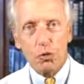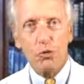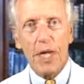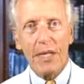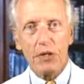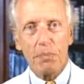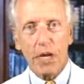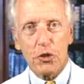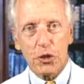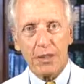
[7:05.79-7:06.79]
Do that
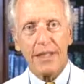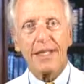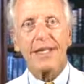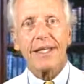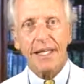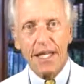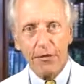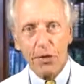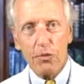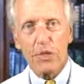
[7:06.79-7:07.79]
inspection.
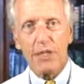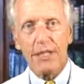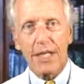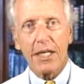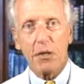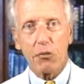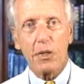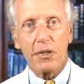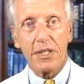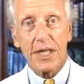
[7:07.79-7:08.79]
If there is a tick, get
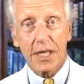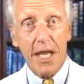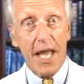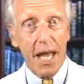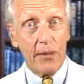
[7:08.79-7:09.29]
rid of the tick,